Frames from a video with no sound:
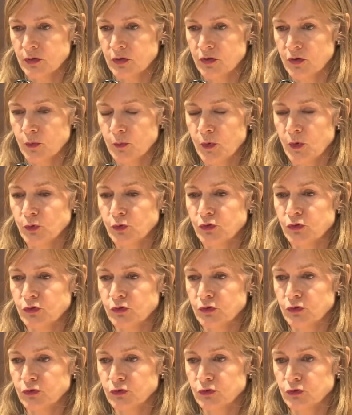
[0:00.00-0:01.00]
the
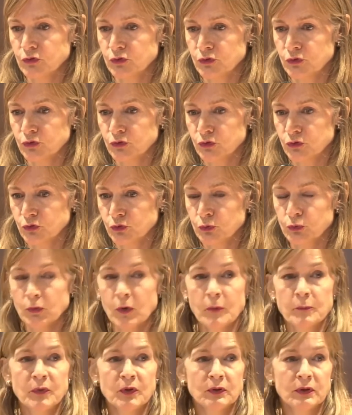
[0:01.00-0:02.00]
most
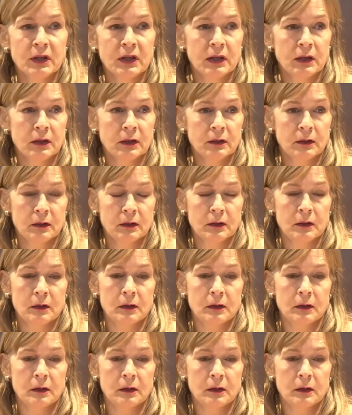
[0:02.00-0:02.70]
troubling